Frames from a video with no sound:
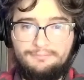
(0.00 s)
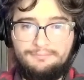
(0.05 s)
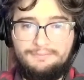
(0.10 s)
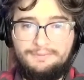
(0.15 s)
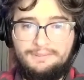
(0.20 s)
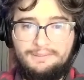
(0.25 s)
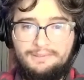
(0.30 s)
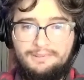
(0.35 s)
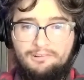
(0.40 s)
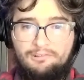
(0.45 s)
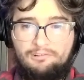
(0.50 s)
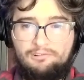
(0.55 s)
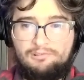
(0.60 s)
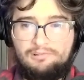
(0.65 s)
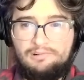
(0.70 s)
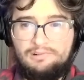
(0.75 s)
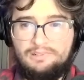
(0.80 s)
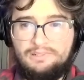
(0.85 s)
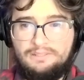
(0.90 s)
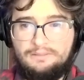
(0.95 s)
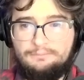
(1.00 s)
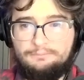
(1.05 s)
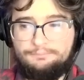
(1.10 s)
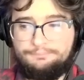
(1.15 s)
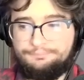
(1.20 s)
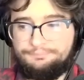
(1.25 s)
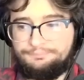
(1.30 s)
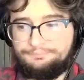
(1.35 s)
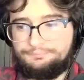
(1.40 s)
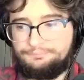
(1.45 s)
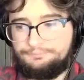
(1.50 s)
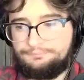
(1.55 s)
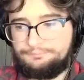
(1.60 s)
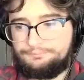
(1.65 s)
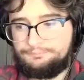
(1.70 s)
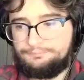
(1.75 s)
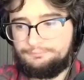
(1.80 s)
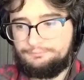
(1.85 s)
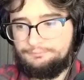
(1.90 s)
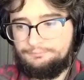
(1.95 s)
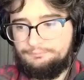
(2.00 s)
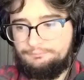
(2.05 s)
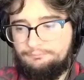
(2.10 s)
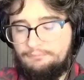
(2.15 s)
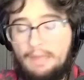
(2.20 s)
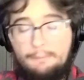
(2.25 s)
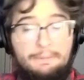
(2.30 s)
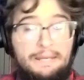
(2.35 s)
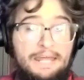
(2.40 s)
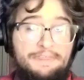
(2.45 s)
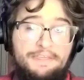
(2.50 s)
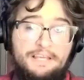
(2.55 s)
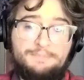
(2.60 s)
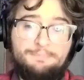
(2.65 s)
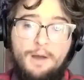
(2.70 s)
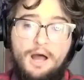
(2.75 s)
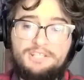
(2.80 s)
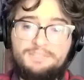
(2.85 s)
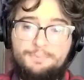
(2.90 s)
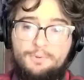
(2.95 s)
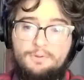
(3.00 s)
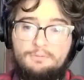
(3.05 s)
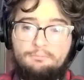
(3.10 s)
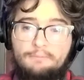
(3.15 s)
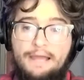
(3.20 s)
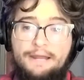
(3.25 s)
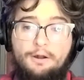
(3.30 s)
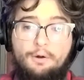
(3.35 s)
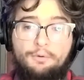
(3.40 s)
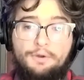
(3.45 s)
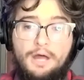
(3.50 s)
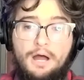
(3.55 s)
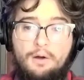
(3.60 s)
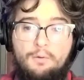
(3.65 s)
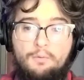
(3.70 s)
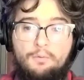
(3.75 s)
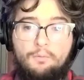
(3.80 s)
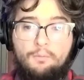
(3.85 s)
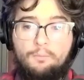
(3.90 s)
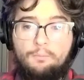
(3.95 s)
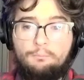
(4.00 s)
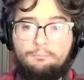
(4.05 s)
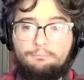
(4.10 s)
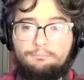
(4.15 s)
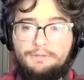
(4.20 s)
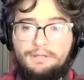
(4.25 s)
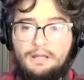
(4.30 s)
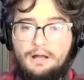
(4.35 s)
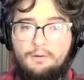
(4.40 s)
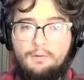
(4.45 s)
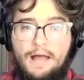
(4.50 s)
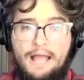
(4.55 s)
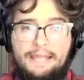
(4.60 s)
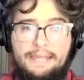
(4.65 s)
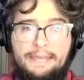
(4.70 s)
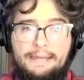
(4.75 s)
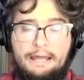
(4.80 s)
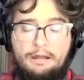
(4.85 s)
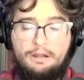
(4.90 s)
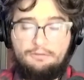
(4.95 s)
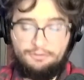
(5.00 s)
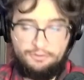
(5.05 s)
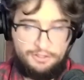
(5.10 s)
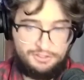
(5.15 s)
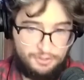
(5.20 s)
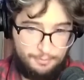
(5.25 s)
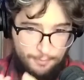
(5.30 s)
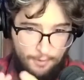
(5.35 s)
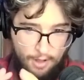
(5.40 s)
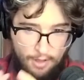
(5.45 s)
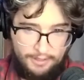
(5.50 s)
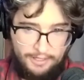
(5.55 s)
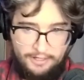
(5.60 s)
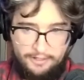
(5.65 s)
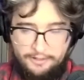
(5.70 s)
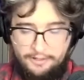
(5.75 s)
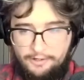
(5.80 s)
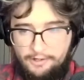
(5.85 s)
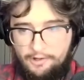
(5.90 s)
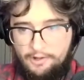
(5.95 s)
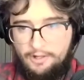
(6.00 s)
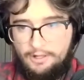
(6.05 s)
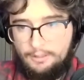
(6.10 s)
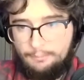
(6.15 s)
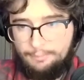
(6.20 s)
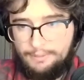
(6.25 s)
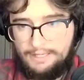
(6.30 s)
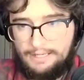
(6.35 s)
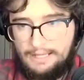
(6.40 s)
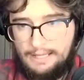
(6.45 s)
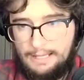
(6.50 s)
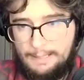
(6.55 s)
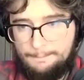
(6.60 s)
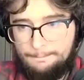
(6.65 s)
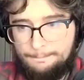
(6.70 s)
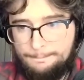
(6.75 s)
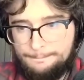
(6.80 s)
you think it's. I mean, anything's possible. I don't know. You know, I can't. I don't have a crystal ball here, but um,